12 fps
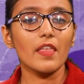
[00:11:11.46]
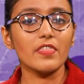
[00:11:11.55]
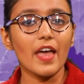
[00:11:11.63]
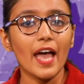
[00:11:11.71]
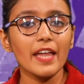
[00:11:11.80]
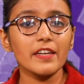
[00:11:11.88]

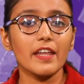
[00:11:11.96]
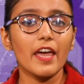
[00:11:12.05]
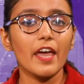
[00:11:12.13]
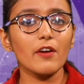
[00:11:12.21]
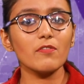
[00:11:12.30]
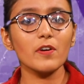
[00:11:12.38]
than
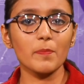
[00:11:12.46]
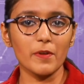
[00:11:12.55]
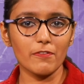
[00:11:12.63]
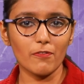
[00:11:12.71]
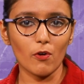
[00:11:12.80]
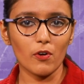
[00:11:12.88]
ever
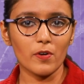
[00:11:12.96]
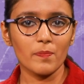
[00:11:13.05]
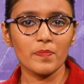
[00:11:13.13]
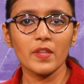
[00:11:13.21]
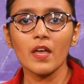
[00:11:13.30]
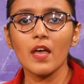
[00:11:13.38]
before.
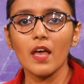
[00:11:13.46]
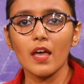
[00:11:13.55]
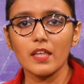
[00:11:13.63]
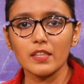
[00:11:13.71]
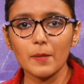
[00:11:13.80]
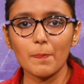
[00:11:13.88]

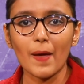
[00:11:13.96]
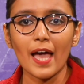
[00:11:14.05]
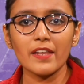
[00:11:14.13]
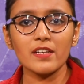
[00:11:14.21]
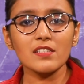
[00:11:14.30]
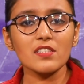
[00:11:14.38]
The
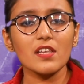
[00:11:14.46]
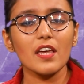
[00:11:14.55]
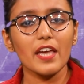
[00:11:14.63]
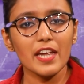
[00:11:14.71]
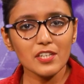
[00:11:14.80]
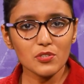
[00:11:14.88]
panels,
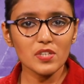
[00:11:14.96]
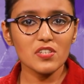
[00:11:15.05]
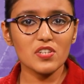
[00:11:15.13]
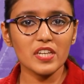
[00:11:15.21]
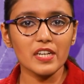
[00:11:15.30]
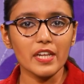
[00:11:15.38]

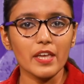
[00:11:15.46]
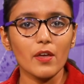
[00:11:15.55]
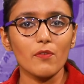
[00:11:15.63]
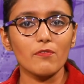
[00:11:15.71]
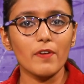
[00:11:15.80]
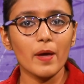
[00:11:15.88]
interestingly,
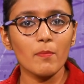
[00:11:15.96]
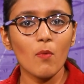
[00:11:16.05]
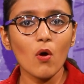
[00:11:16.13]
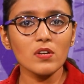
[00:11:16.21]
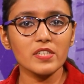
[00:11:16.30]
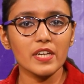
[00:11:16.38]
were
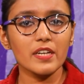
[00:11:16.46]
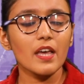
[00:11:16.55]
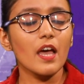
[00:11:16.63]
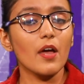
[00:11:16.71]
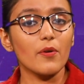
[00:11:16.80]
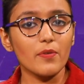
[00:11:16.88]
molded
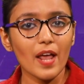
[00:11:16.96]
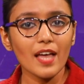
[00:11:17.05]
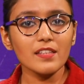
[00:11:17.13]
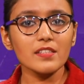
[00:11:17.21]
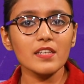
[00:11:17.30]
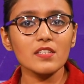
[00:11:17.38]

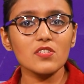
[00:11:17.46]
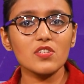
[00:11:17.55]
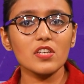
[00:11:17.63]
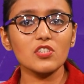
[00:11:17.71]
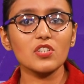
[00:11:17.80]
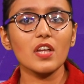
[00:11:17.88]
rather than
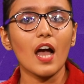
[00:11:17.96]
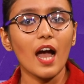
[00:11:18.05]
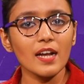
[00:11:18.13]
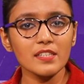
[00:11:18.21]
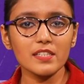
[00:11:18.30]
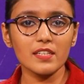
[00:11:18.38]
stitched
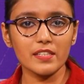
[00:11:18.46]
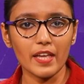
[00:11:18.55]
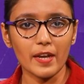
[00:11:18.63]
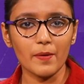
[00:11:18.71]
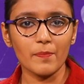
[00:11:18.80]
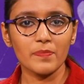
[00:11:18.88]
until
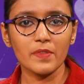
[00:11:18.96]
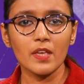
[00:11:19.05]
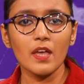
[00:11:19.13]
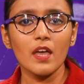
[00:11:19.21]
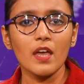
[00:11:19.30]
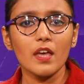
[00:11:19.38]
then.
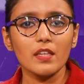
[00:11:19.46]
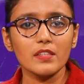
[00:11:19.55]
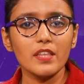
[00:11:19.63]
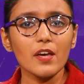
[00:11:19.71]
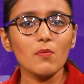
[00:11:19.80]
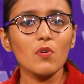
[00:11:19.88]

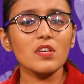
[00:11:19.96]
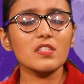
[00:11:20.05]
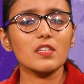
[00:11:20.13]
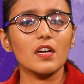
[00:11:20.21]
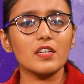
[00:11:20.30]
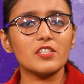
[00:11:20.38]
There
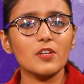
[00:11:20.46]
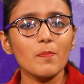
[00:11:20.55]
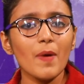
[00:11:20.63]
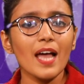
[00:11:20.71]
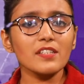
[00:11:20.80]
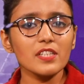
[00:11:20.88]
was a
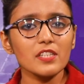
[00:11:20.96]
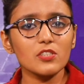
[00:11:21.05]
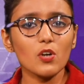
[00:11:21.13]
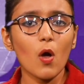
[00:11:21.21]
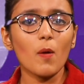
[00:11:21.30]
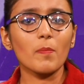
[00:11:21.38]
dramatic
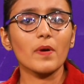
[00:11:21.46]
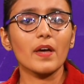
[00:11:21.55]
drop